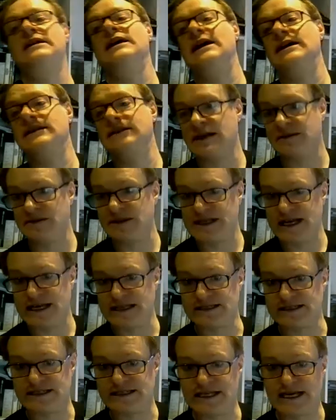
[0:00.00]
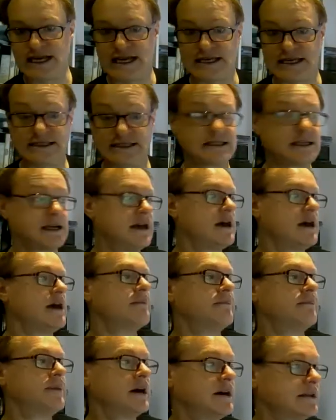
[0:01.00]
and double density is.
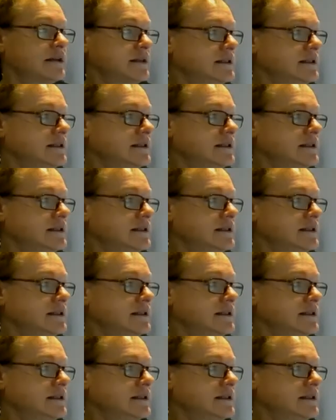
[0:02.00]
But